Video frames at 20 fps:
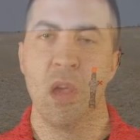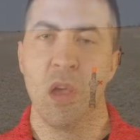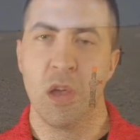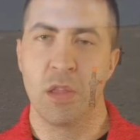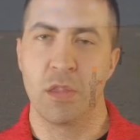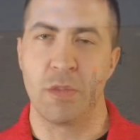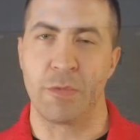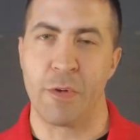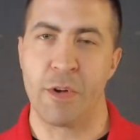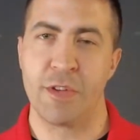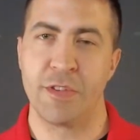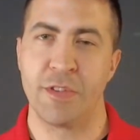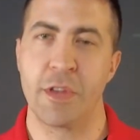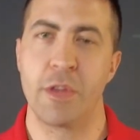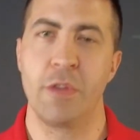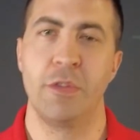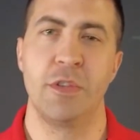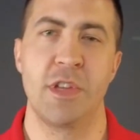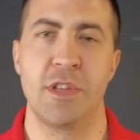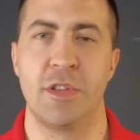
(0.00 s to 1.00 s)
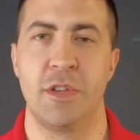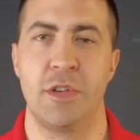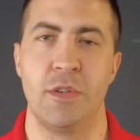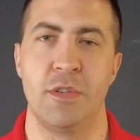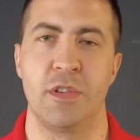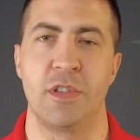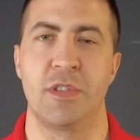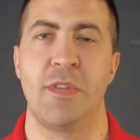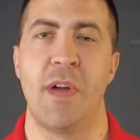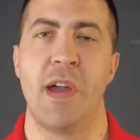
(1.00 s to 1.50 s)
The first thing you'll need to do
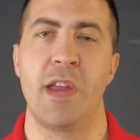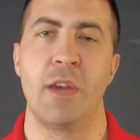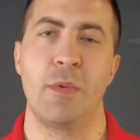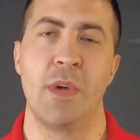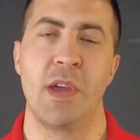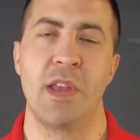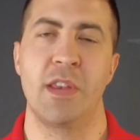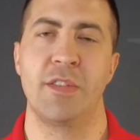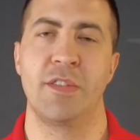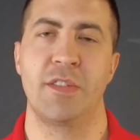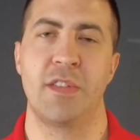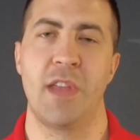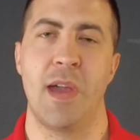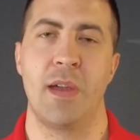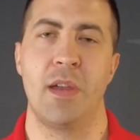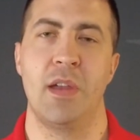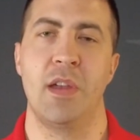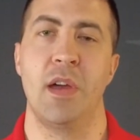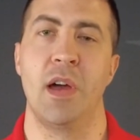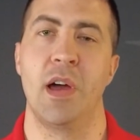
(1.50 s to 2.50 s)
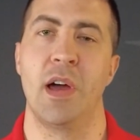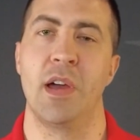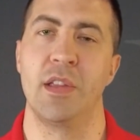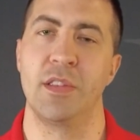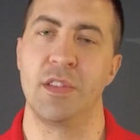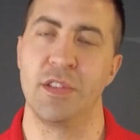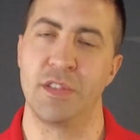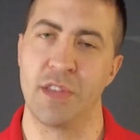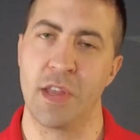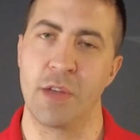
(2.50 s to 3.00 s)
is find a way to
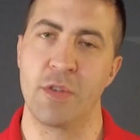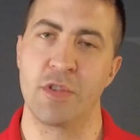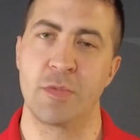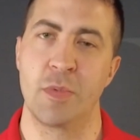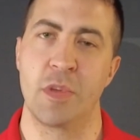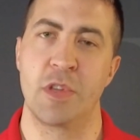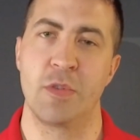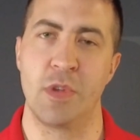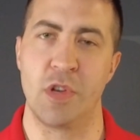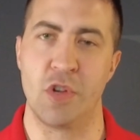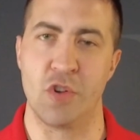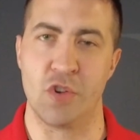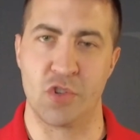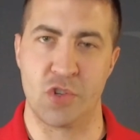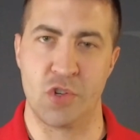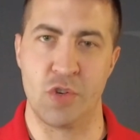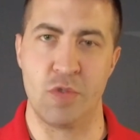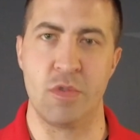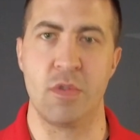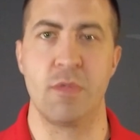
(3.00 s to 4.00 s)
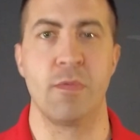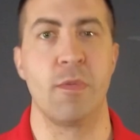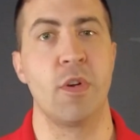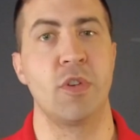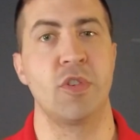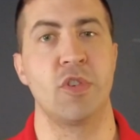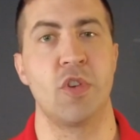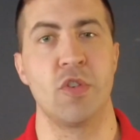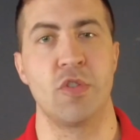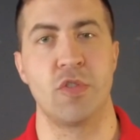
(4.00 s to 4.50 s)
distinguish between your shoot
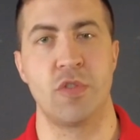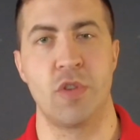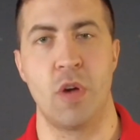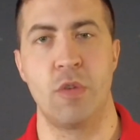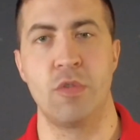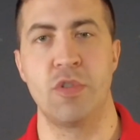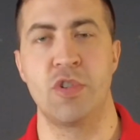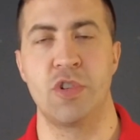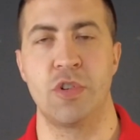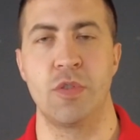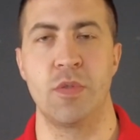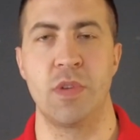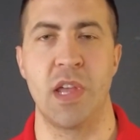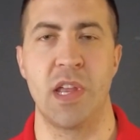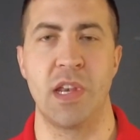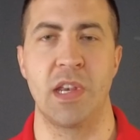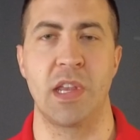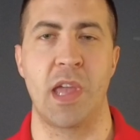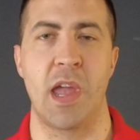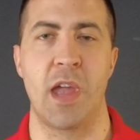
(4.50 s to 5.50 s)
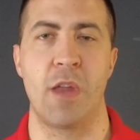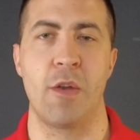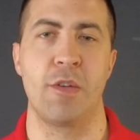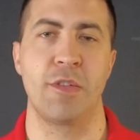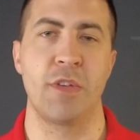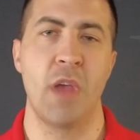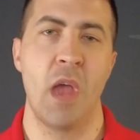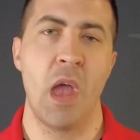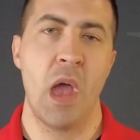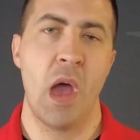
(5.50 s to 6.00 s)
versus your no-shoot indicators.